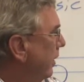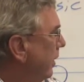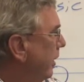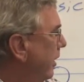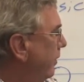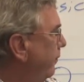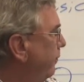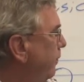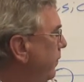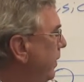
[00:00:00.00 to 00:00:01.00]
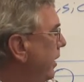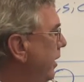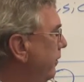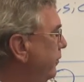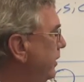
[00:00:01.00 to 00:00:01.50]
F,
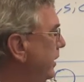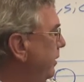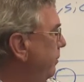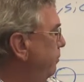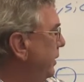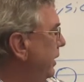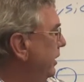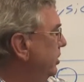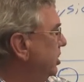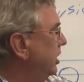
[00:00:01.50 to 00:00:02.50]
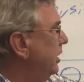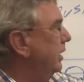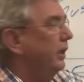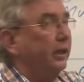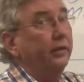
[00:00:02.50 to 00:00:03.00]
F, D, B, G,
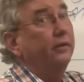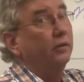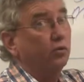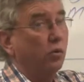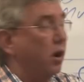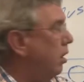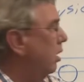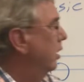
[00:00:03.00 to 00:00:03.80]
E, that's wrong.